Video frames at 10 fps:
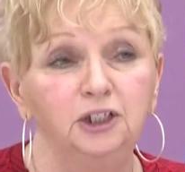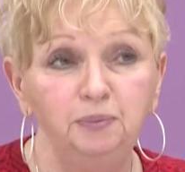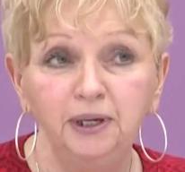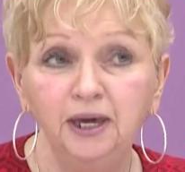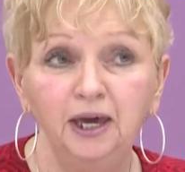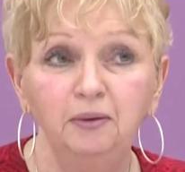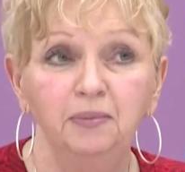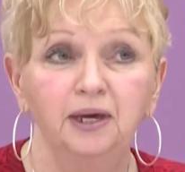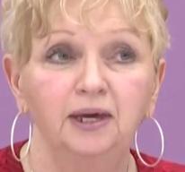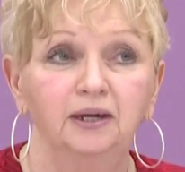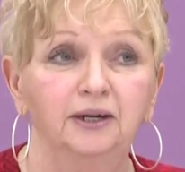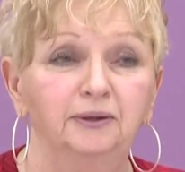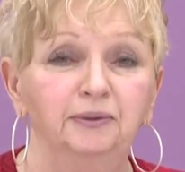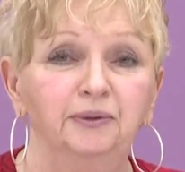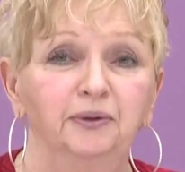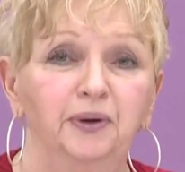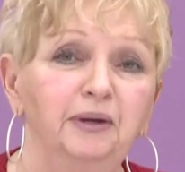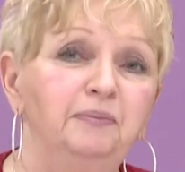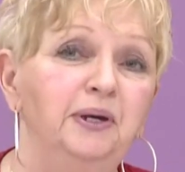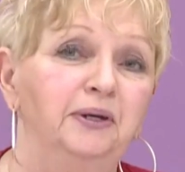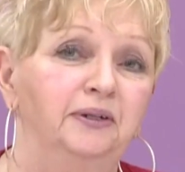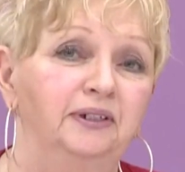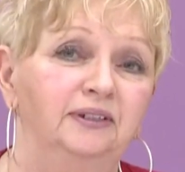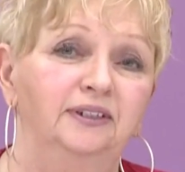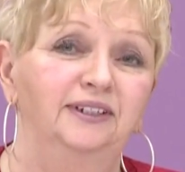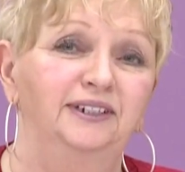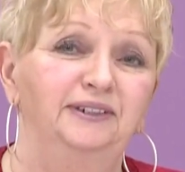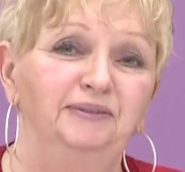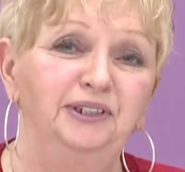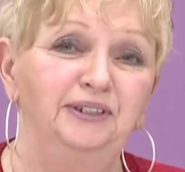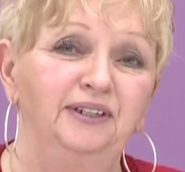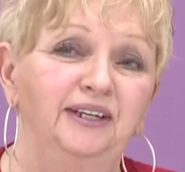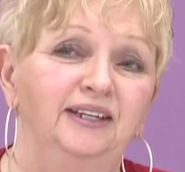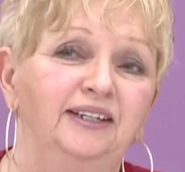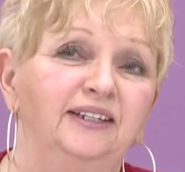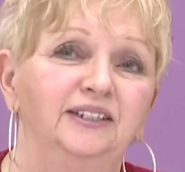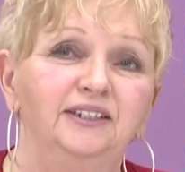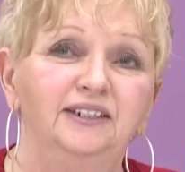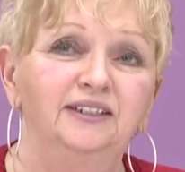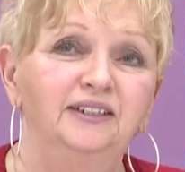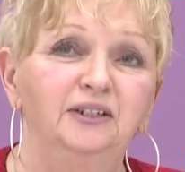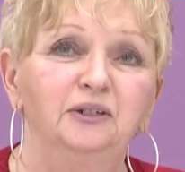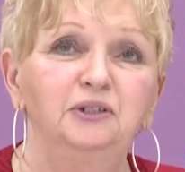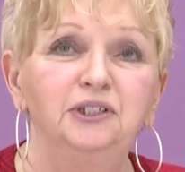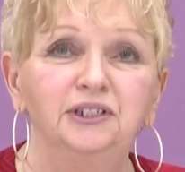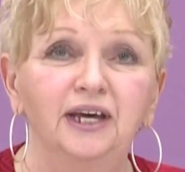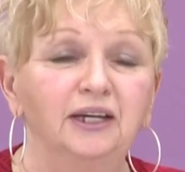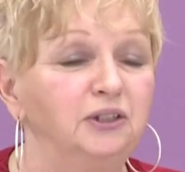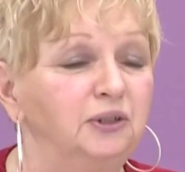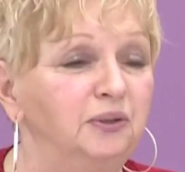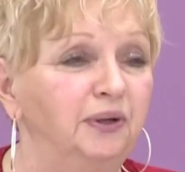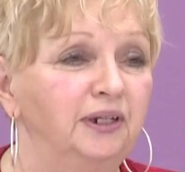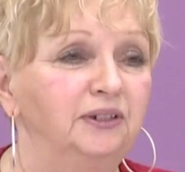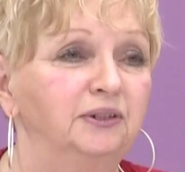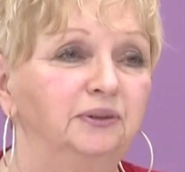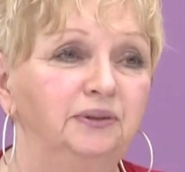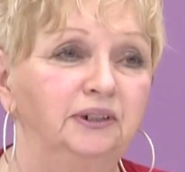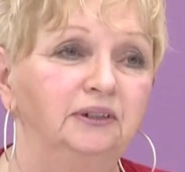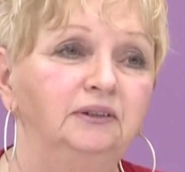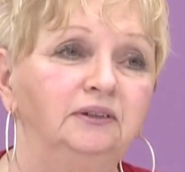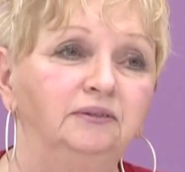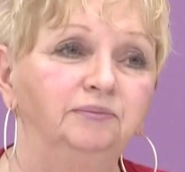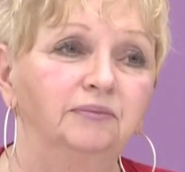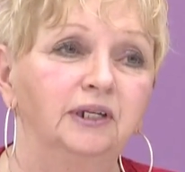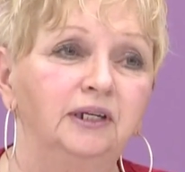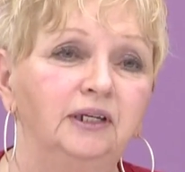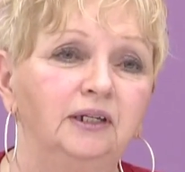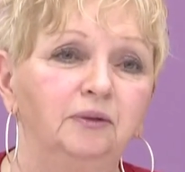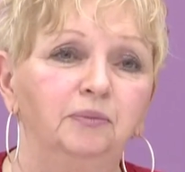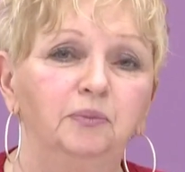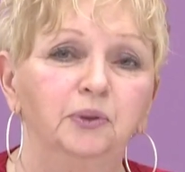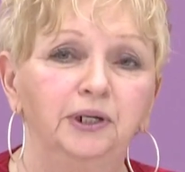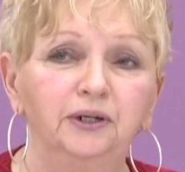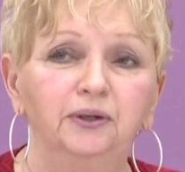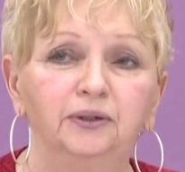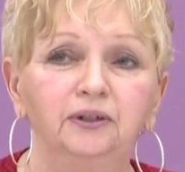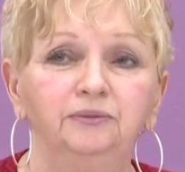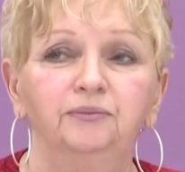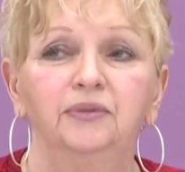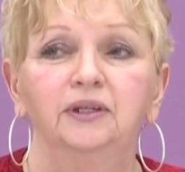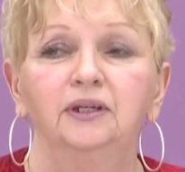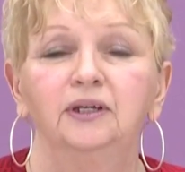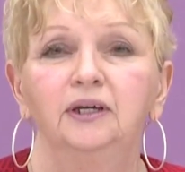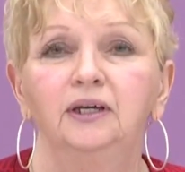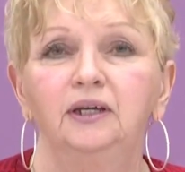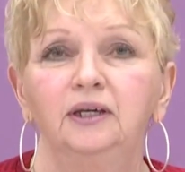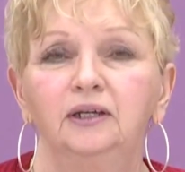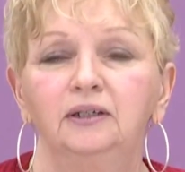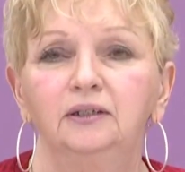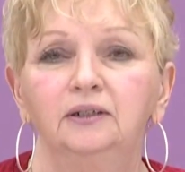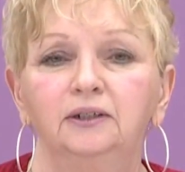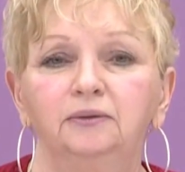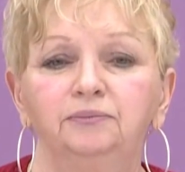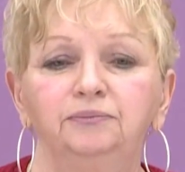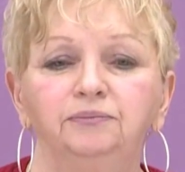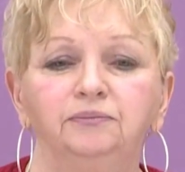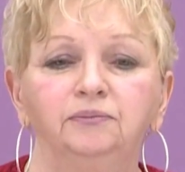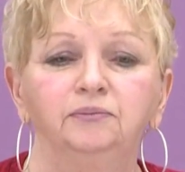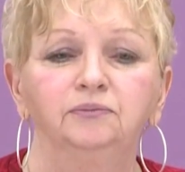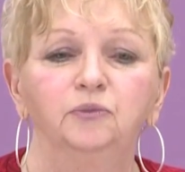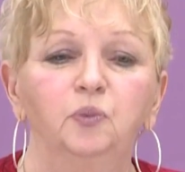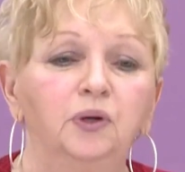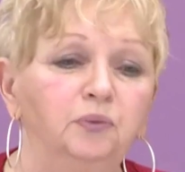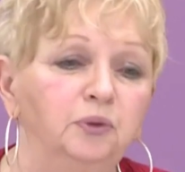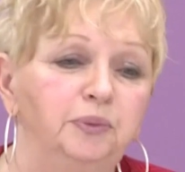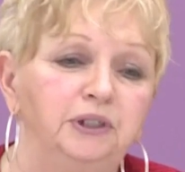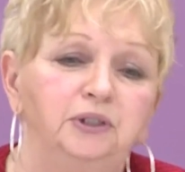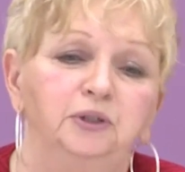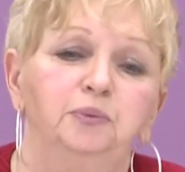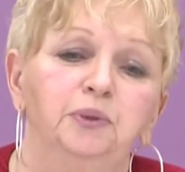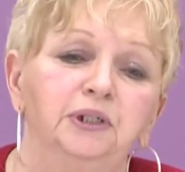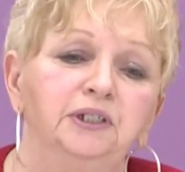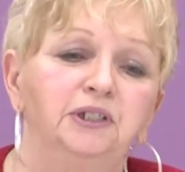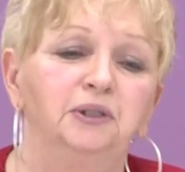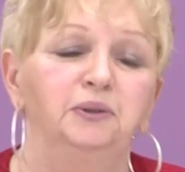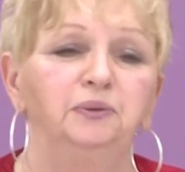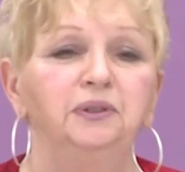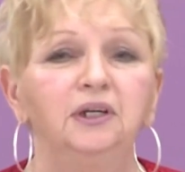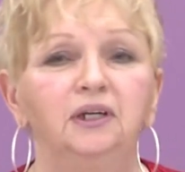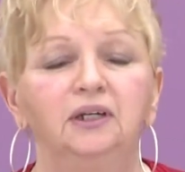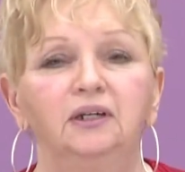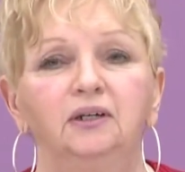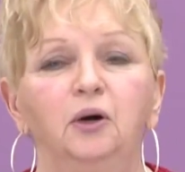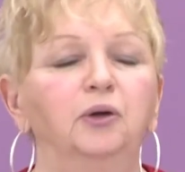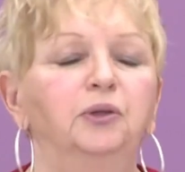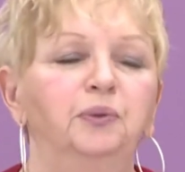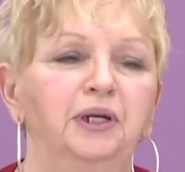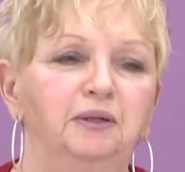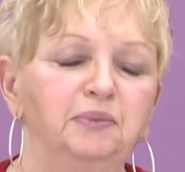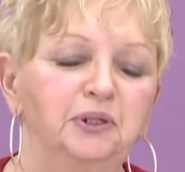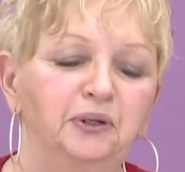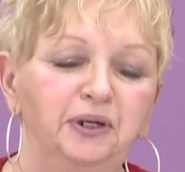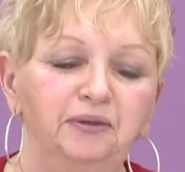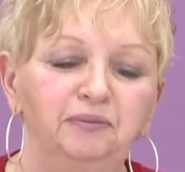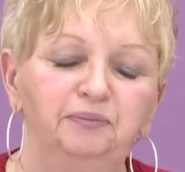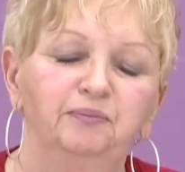She became a grandparent. She doesn't know she's got two grandchildren, and a boy and a girl. And one will be two pretty soon, or three, I'm sorry,